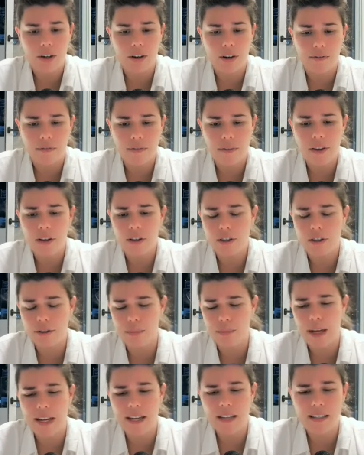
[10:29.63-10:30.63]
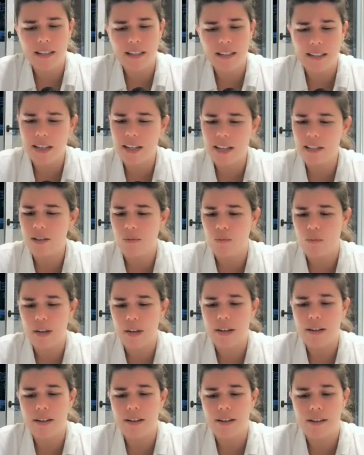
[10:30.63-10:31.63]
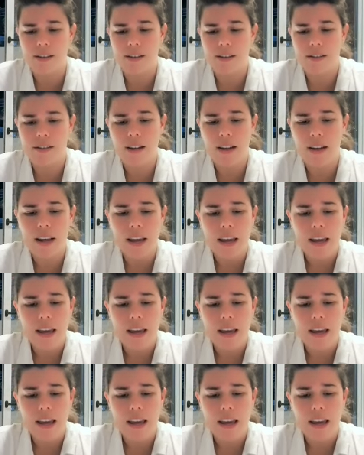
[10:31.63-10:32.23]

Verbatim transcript: our fears, pains, needs, and weaknesses.